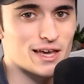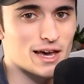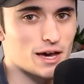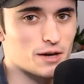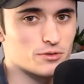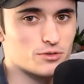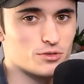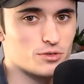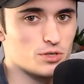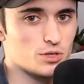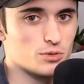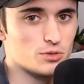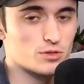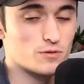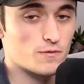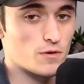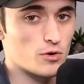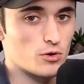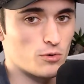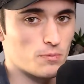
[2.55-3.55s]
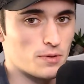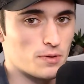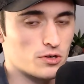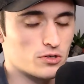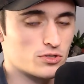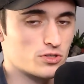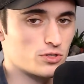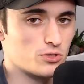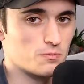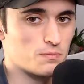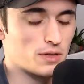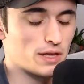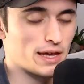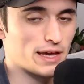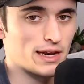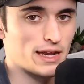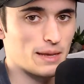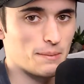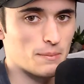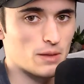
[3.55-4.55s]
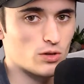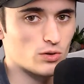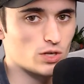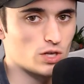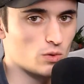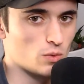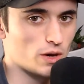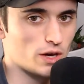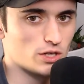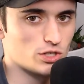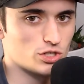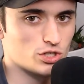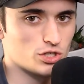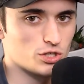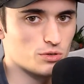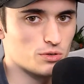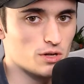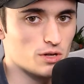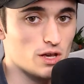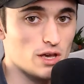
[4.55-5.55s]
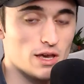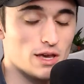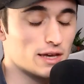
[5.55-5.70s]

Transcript: how to use PhotoPills to plan a Milky Way shoot.